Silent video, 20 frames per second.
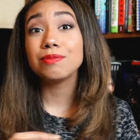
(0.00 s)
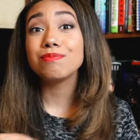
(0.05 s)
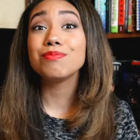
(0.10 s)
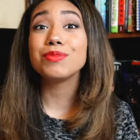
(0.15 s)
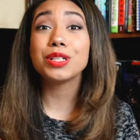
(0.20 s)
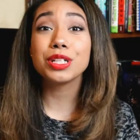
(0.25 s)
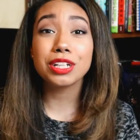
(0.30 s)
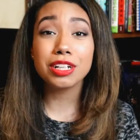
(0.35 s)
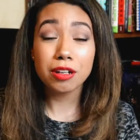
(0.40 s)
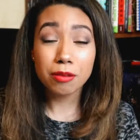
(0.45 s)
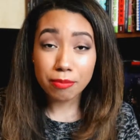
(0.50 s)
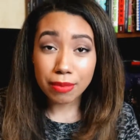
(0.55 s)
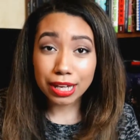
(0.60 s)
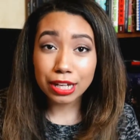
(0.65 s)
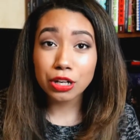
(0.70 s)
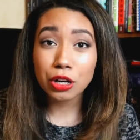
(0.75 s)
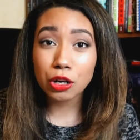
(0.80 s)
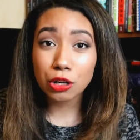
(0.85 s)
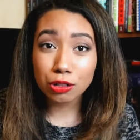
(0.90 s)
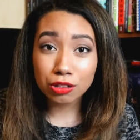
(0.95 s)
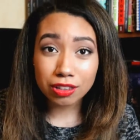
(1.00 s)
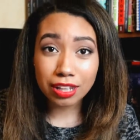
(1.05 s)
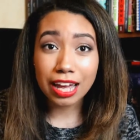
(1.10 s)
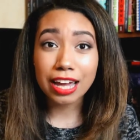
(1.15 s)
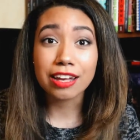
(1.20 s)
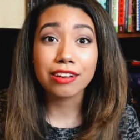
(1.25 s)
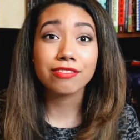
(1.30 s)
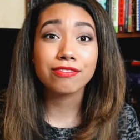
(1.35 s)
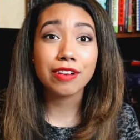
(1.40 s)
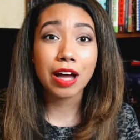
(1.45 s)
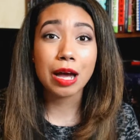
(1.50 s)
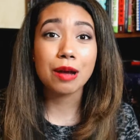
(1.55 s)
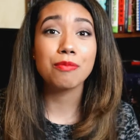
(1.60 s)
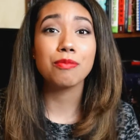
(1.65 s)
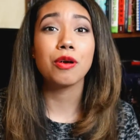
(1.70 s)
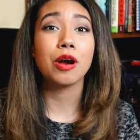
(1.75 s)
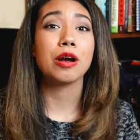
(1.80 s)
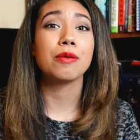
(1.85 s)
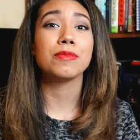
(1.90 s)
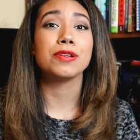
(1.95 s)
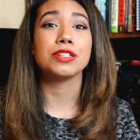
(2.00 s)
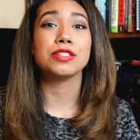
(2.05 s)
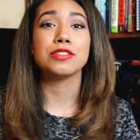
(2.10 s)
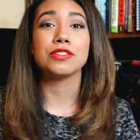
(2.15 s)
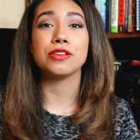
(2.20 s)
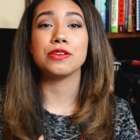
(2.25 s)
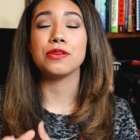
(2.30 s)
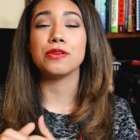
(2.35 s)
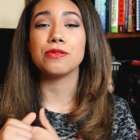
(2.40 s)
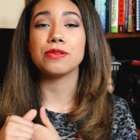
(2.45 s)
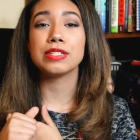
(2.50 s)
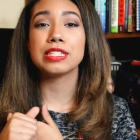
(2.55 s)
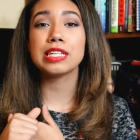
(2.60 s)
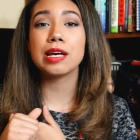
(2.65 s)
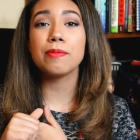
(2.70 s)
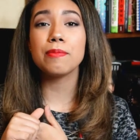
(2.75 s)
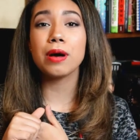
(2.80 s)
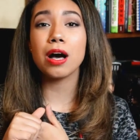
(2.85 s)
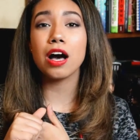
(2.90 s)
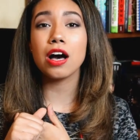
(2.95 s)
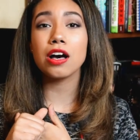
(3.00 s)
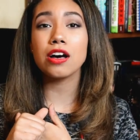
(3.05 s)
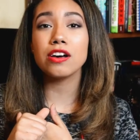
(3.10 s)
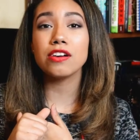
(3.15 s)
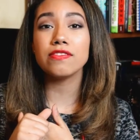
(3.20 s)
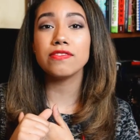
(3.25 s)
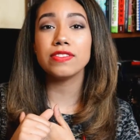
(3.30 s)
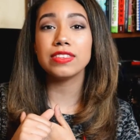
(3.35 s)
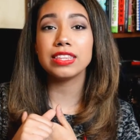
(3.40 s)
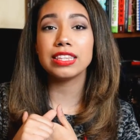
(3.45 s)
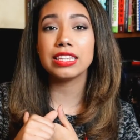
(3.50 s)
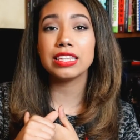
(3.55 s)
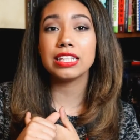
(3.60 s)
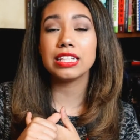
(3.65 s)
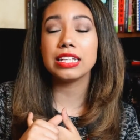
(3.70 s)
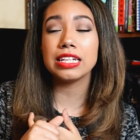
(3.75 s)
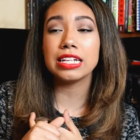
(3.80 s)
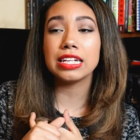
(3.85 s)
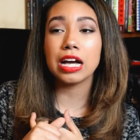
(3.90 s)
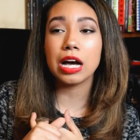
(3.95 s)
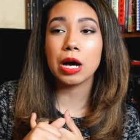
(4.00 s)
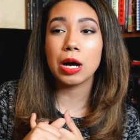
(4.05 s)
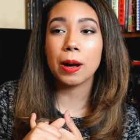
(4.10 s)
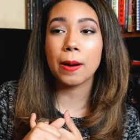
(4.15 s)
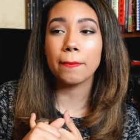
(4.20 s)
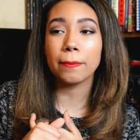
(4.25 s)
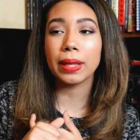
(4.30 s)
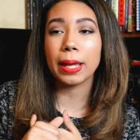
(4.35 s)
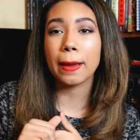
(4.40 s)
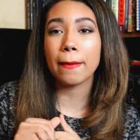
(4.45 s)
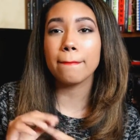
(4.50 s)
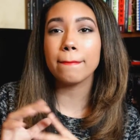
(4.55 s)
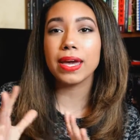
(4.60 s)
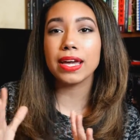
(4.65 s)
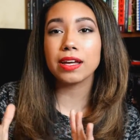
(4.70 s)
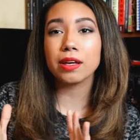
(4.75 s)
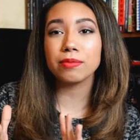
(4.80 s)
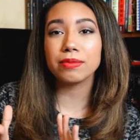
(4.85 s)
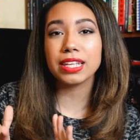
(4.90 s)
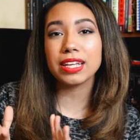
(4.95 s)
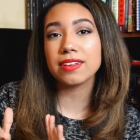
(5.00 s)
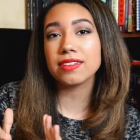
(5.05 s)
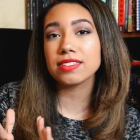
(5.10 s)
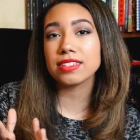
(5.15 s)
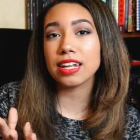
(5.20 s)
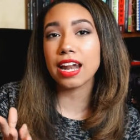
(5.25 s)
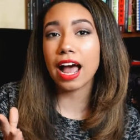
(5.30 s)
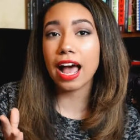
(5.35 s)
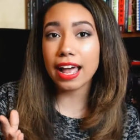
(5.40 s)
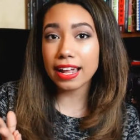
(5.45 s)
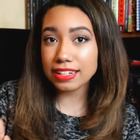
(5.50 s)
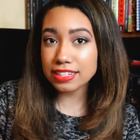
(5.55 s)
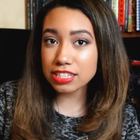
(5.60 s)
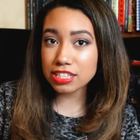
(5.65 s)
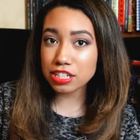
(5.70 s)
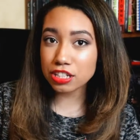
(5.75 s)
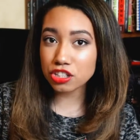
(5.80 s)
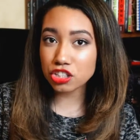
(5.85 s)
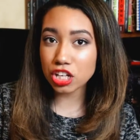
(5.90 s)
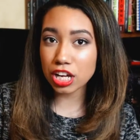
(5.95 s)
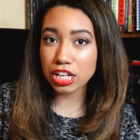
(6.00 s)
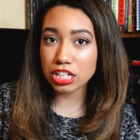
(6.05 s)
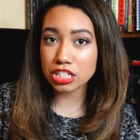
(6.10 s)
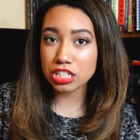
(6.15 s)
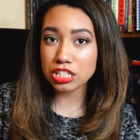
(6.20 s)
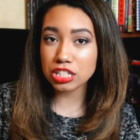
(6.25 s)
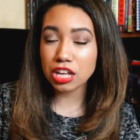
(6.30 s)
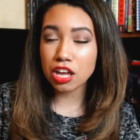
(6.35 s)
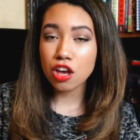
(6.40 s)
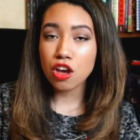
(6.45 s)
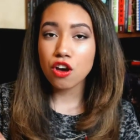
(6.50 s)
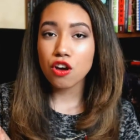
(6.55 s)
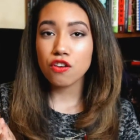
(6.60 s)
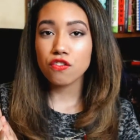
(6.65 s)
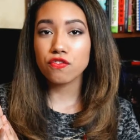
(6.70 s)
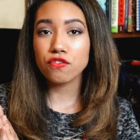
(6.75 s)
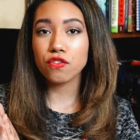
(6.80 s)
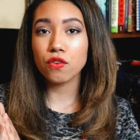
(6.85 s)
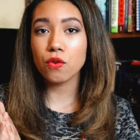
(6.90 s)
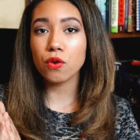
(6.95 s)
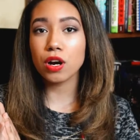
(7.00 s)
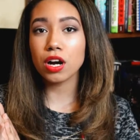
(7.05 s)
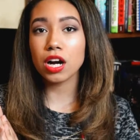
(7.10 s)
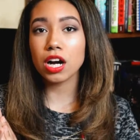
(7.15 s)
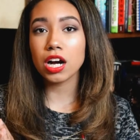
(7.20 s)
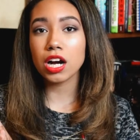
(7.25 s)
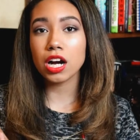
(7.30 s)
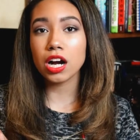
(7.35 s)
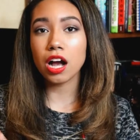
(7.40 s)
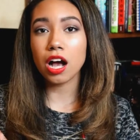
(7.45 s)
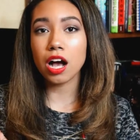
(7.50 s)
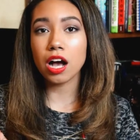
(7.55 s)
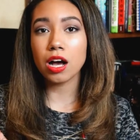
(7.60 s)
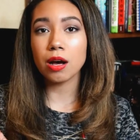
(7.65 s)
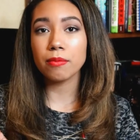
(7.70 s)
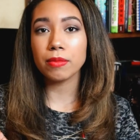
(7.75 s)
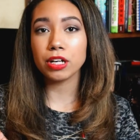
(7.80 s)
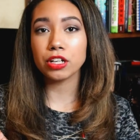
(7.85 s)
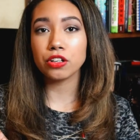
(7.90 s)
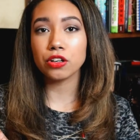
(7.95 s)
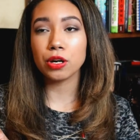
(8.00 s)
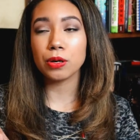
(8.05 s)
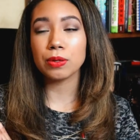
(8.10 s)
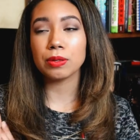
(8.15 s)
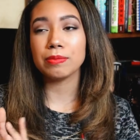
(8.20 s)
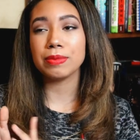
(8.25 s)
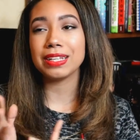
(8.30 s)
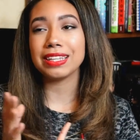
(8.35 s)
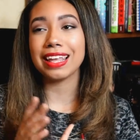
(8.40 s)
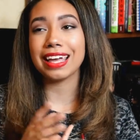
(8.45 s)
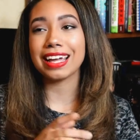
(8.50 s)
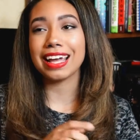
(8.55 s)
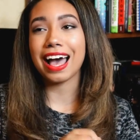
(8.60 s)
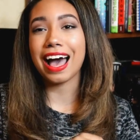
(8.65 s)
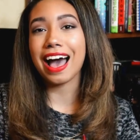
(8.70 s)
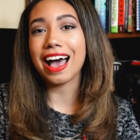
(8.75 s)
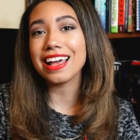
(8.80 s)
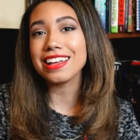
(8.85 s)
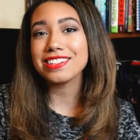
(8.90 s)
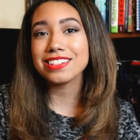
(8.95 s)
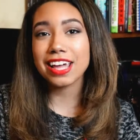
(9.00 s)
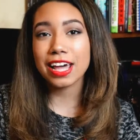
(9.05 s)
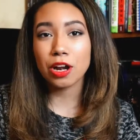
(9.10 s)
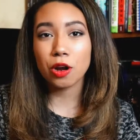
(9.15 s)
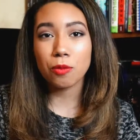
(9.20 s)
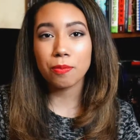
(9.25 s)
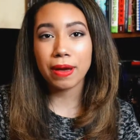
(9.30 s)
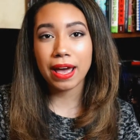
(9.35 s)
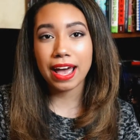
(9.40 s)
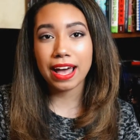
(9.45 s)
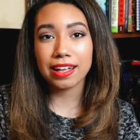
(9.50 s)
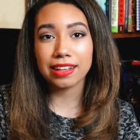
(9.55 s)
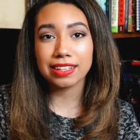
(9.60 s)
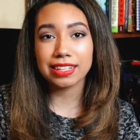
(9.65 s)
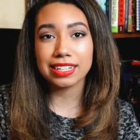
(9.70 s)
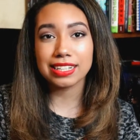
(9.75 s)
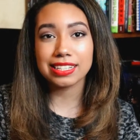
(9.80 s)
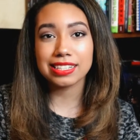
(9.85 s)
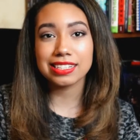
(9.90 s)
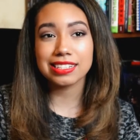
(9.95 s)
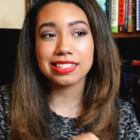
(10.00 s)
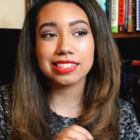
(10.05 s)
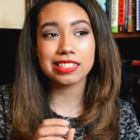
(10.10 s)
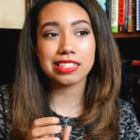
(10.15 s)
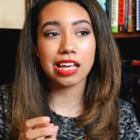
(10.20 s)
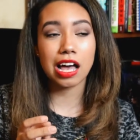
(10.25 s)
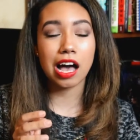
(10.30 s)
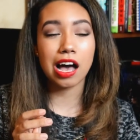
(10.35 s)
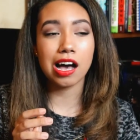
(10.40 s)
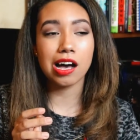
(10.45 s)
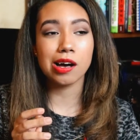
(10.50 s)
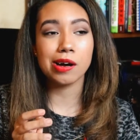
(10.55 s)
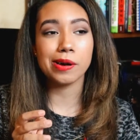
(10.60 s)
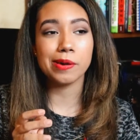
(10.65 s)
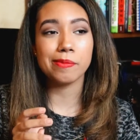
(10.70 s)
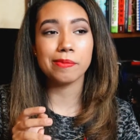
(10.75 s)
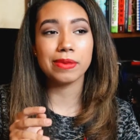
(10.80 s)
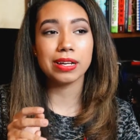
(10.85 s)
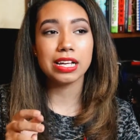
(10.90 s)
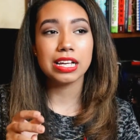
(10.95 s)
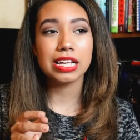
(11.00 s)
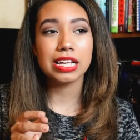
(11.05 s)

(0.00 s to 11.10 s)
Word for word: you're gonna make her life, I promise you. Some of the um, like makeup things that I'd suggest for um, a girl would be like eyeshadow palettes, um,